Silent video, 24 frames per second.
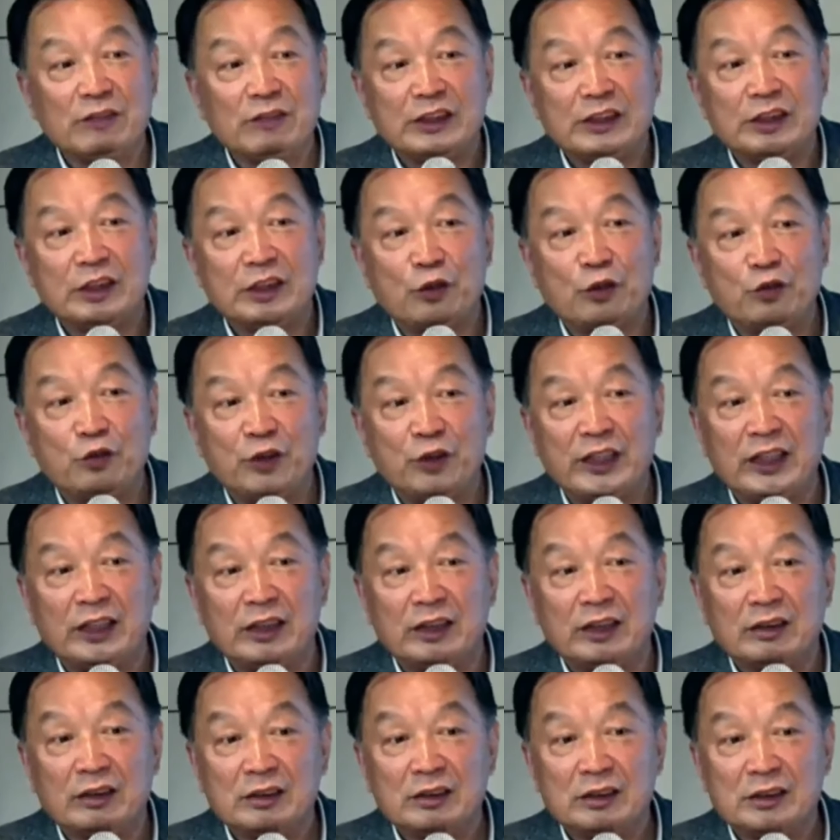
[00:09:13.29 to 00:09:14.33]
Let me be
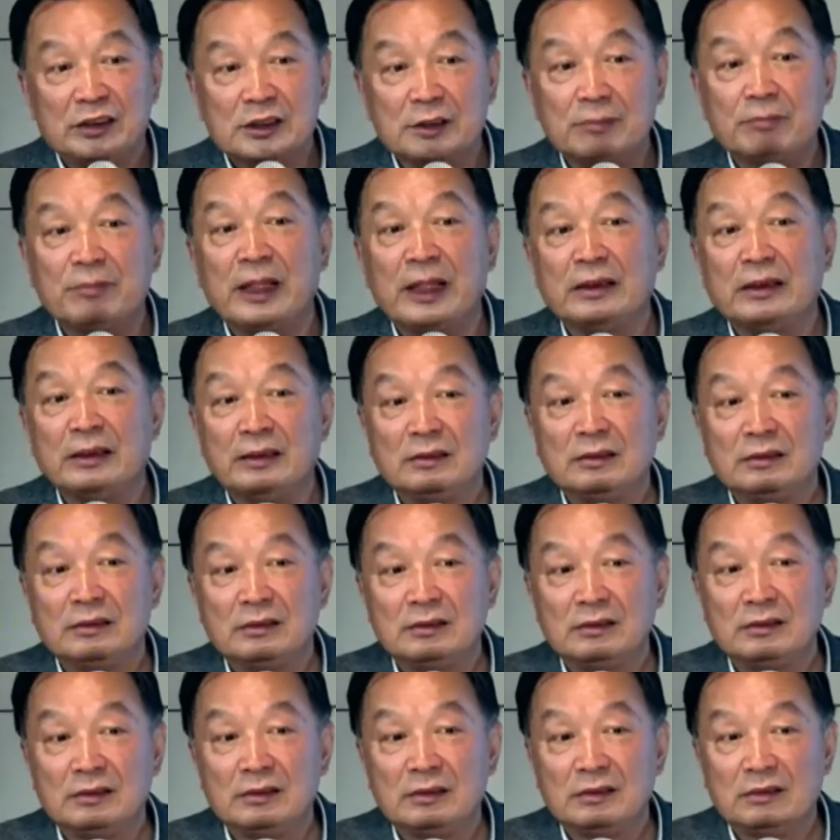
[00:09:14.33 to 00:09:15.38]
honest with
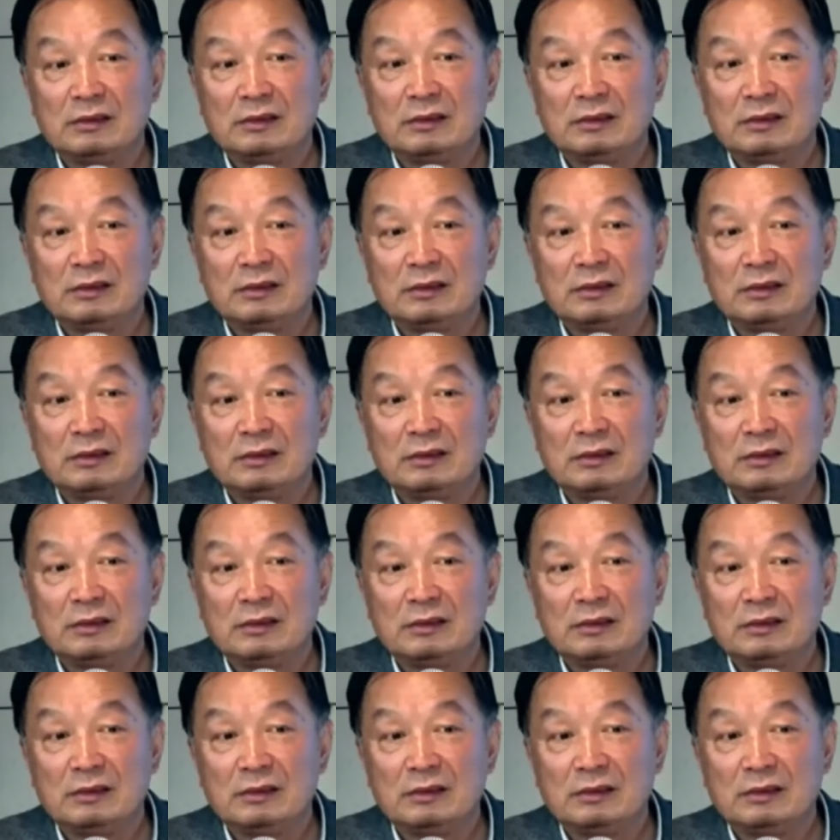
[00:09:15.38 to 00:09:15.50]
everybody.